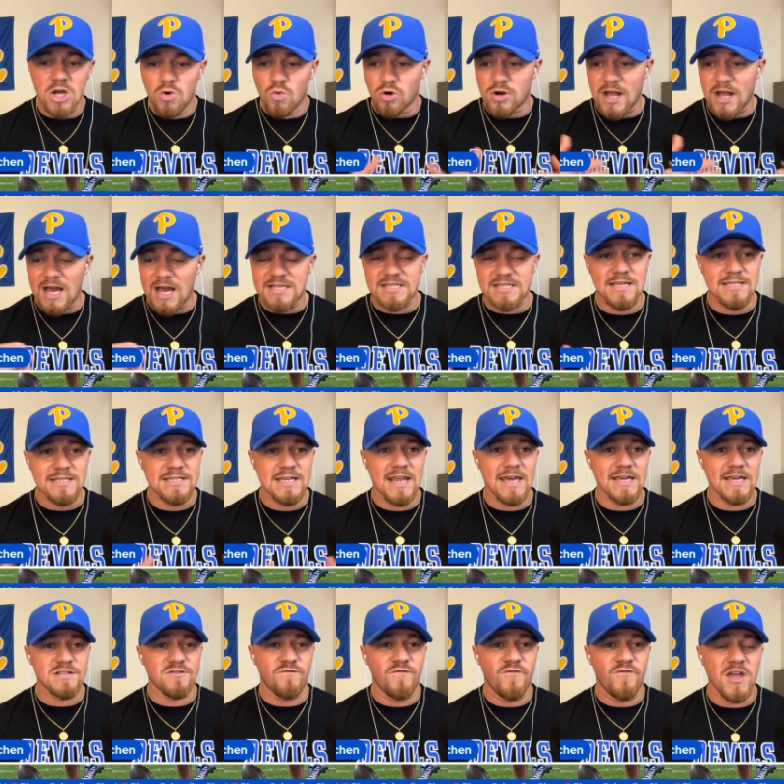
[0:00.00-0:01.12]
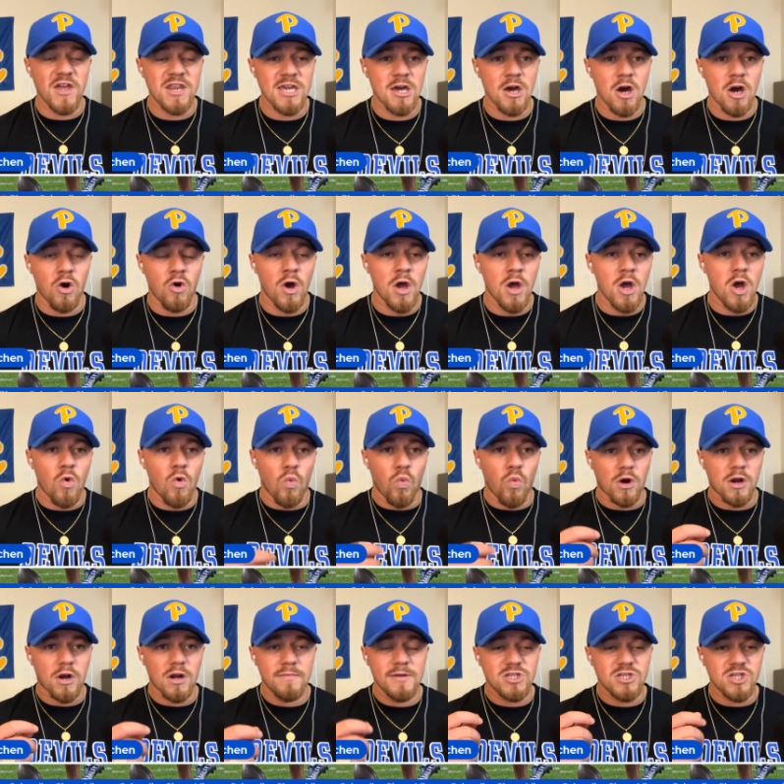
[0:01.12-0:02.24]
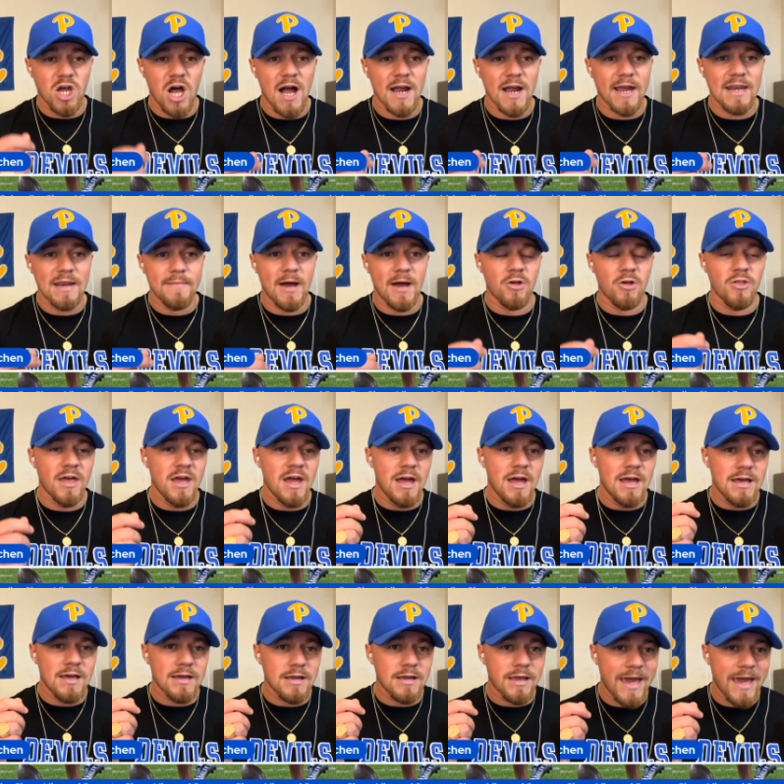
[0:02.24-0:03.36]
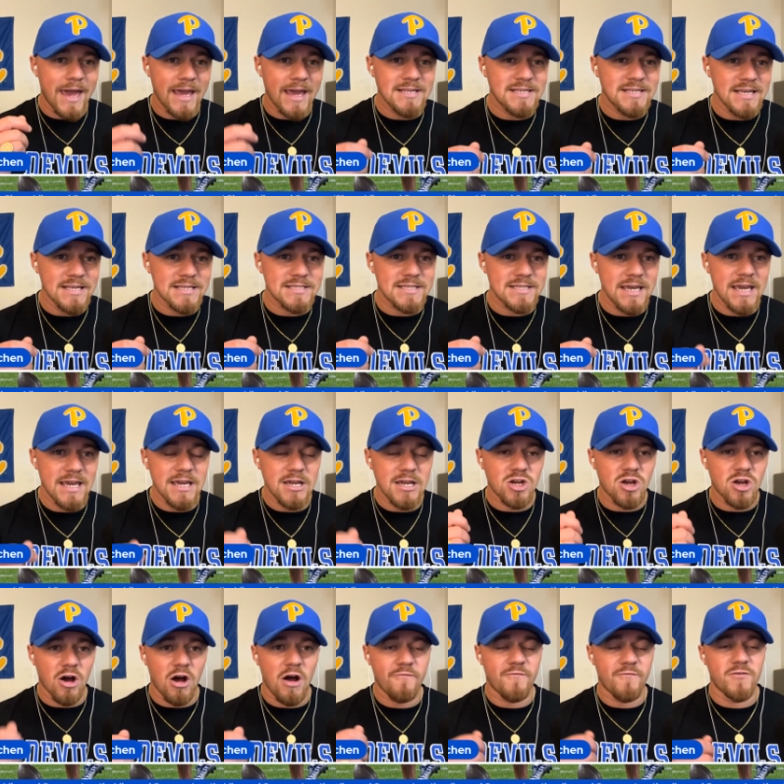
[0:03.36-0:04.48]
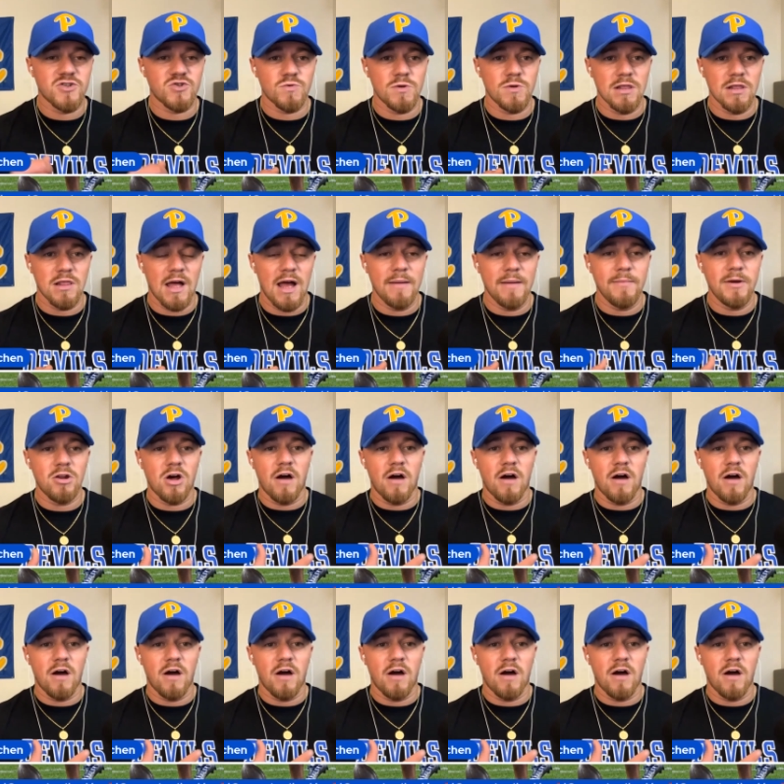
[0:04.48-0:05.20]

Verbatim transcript: Well, guys, in today's video, we're going to be talking about ACC conference realignment.